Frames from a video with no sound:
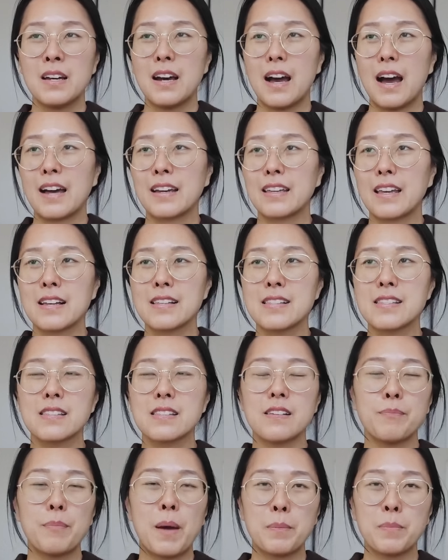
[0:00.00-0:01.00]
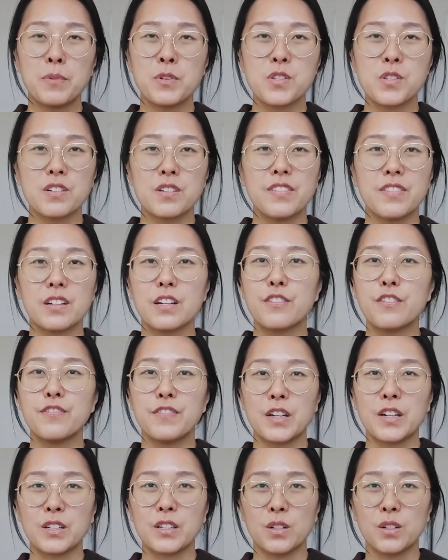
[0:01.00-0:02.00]
I guess peppers are very
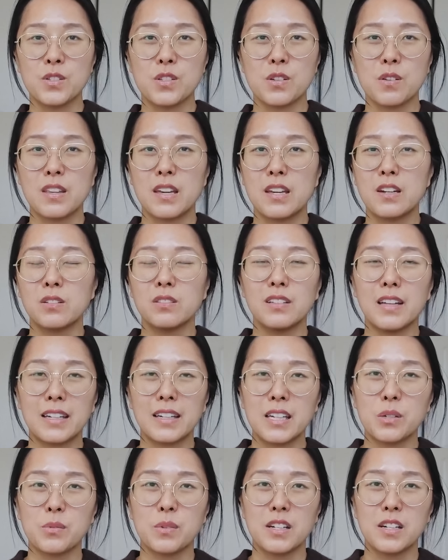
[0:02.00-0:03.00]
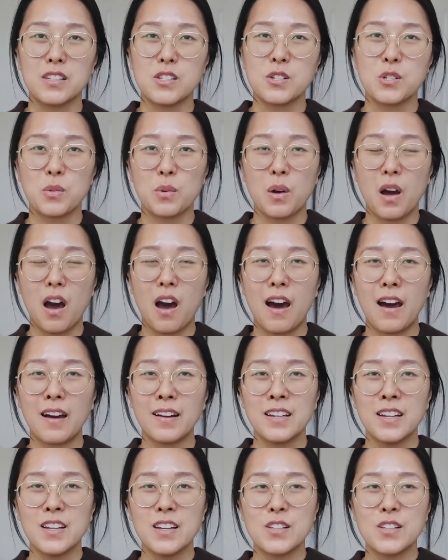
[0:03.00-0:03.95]
fickle, so they don't like it when it's too hot.